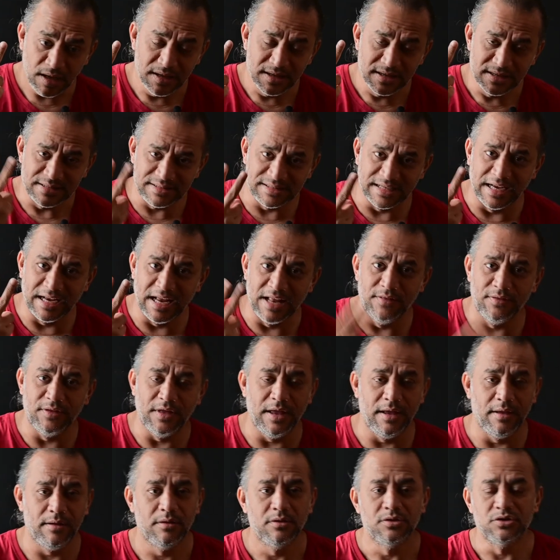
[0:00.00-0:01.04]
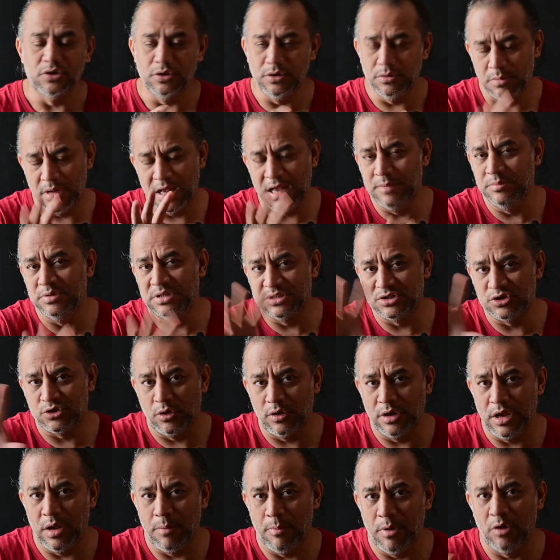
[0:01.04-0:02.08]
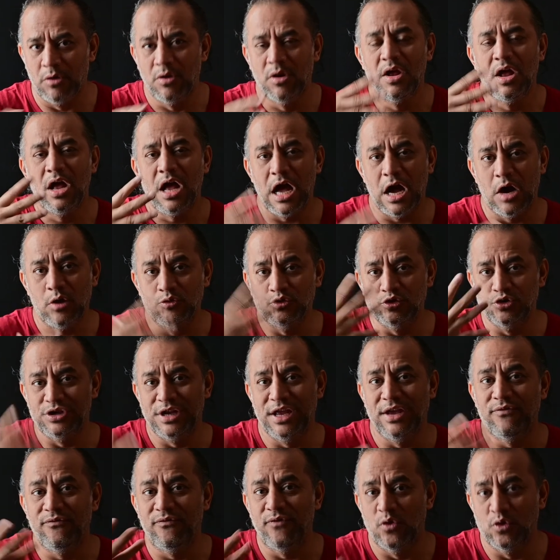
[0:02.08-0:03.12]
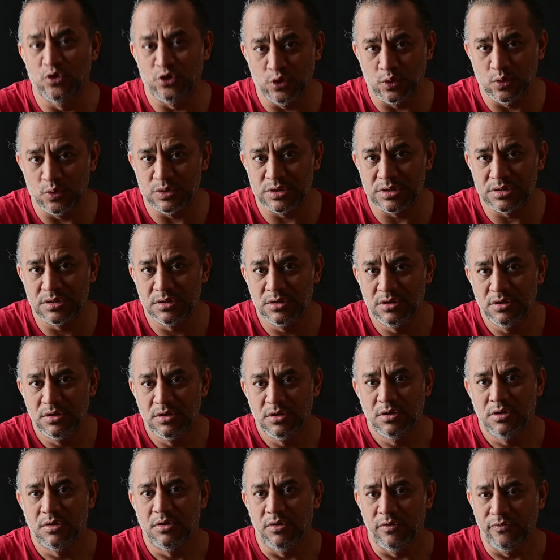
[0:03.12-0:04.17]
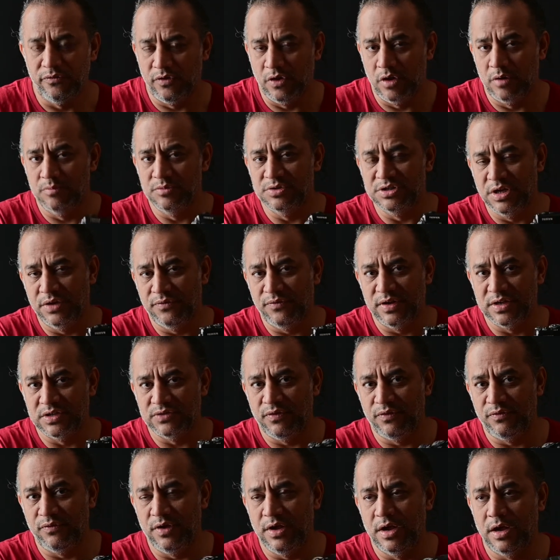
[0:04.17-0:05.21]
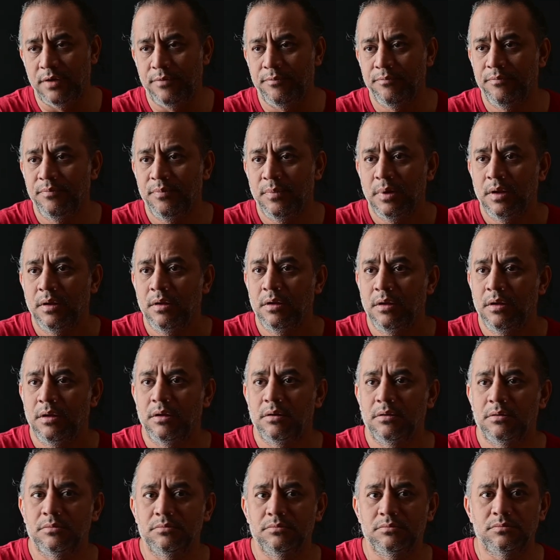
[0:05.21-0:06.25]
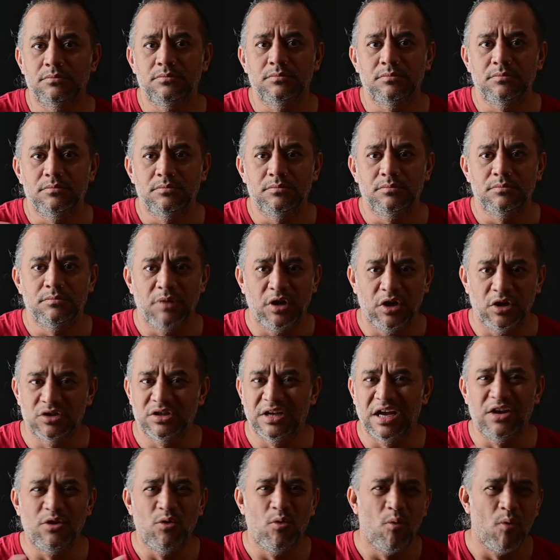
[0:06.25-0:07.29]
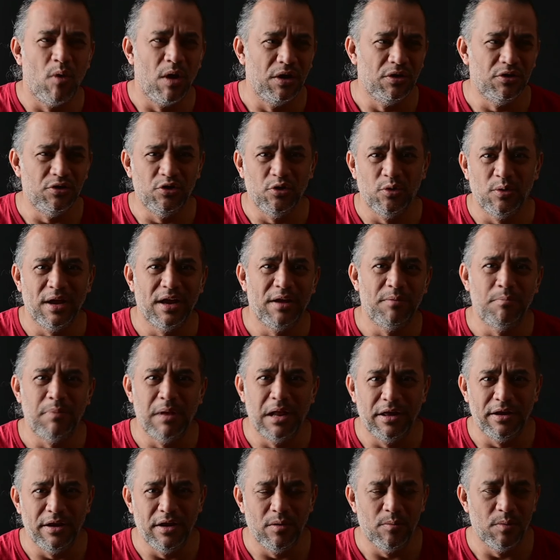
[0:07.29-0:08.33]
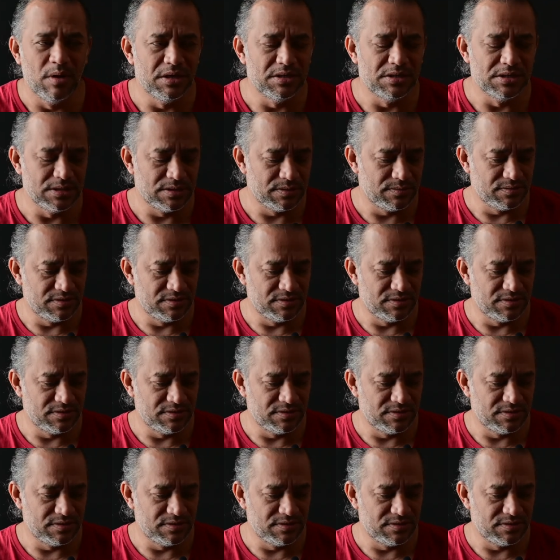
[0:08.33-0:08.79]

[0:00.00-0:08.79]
Second thing, so I'm just talking about how to take photos from GFX 50R. Because I don't want you get blurry images.